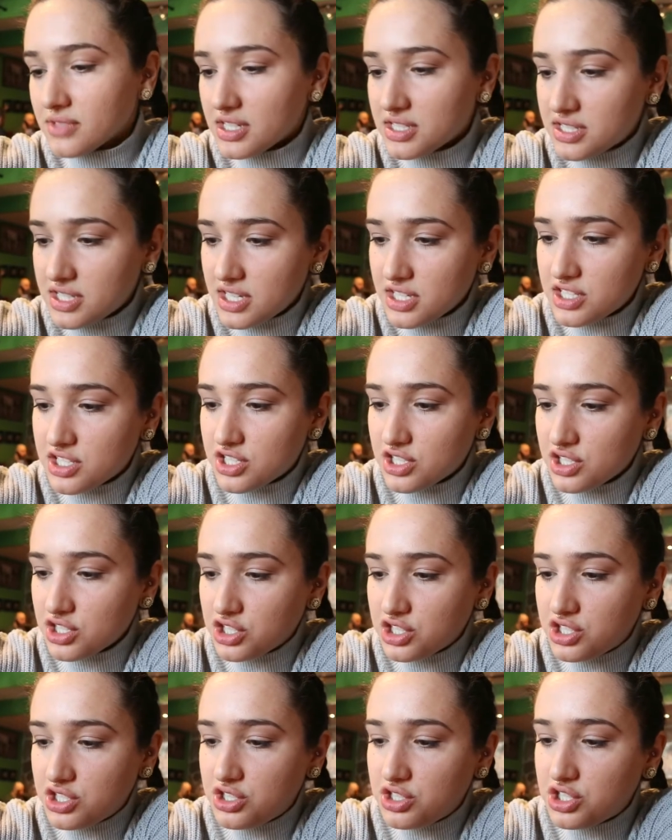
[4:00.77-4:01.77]
is this
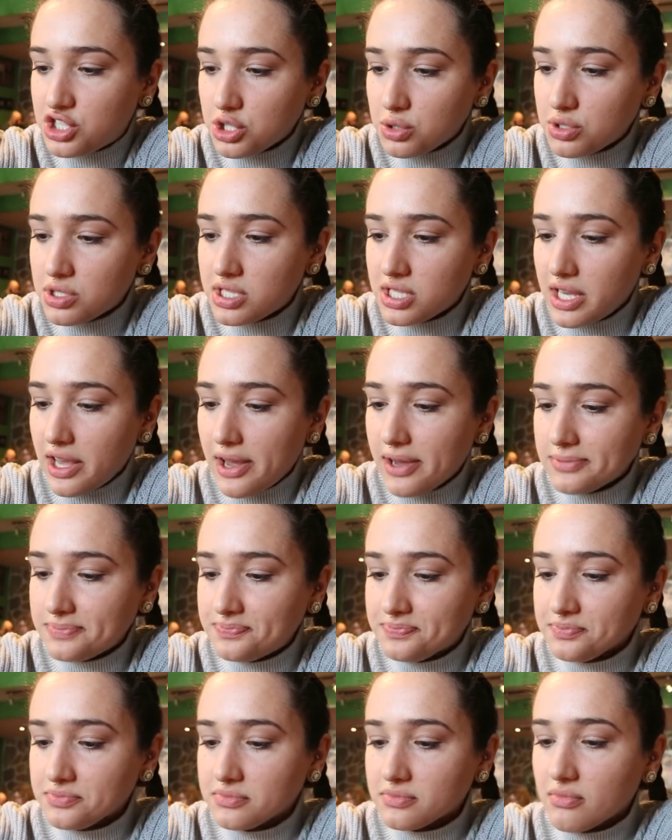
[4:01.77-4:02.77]
juicy,
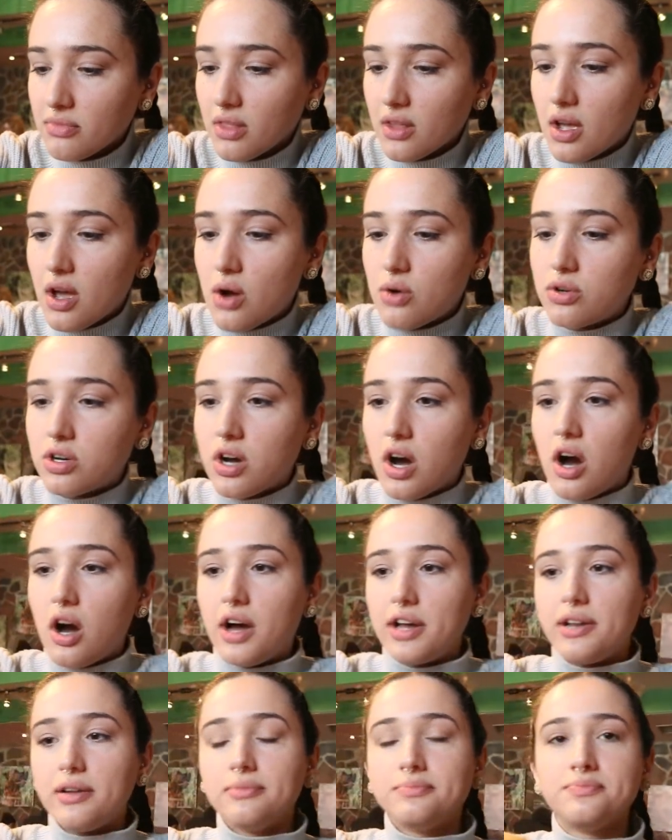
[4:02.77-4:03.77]
oh
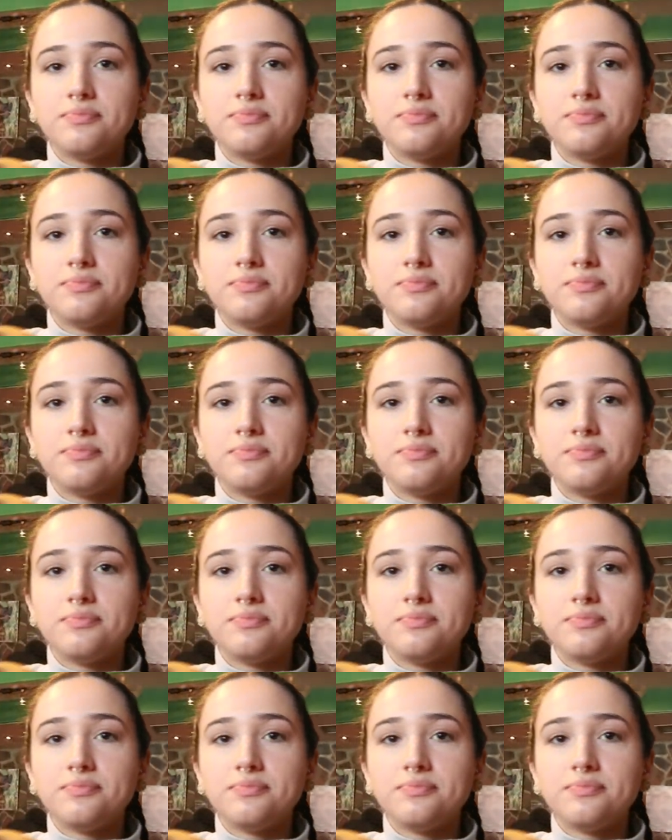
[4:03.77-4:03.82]
god,